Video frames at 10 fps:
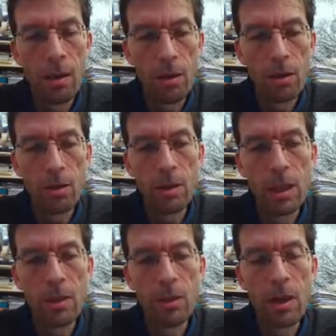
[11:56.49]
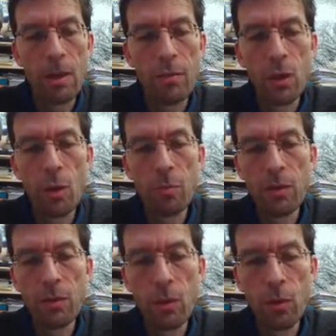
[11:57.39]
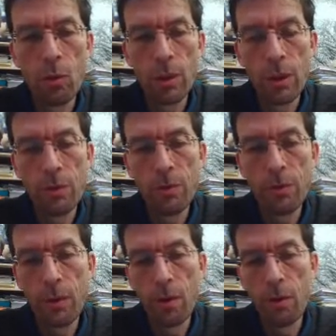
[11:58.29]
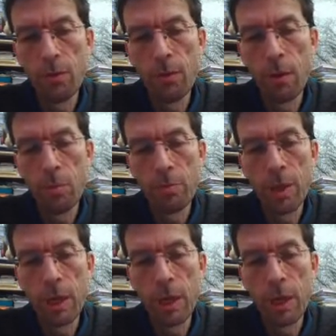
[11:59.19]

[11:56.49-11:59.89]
totally on the left, Jean Pifteau, which is a famous